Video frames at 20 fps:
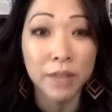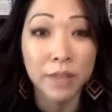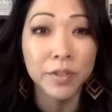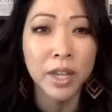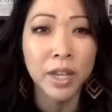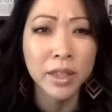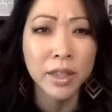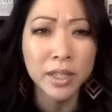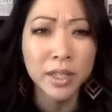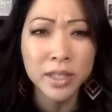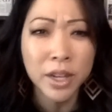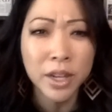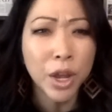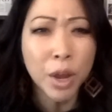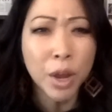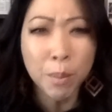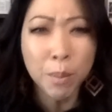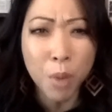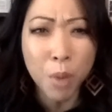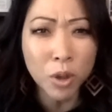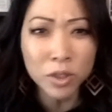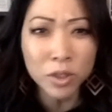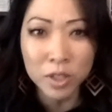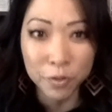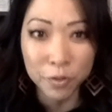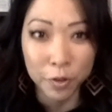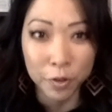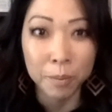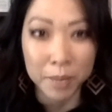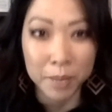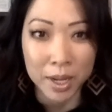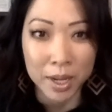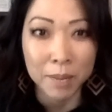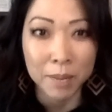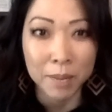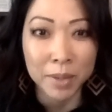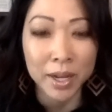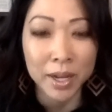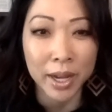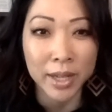I've done this mostly for me
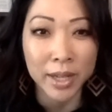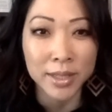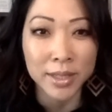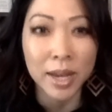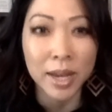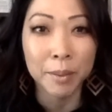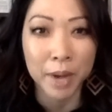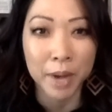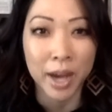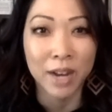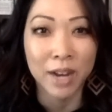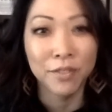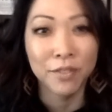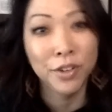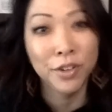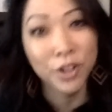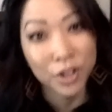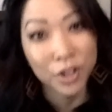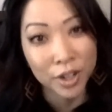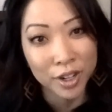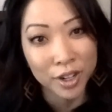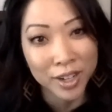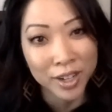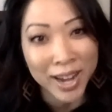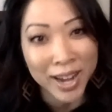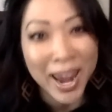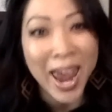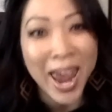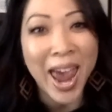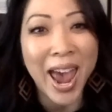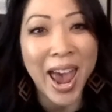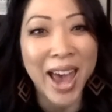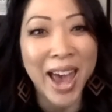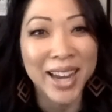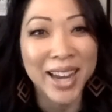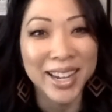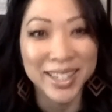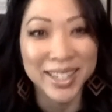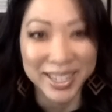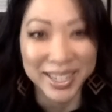because I'm kind of a nerd
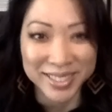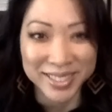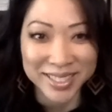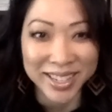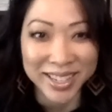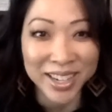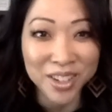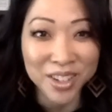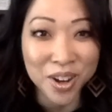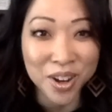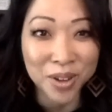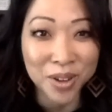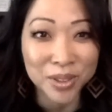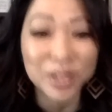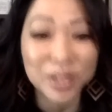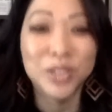and I like to take notes.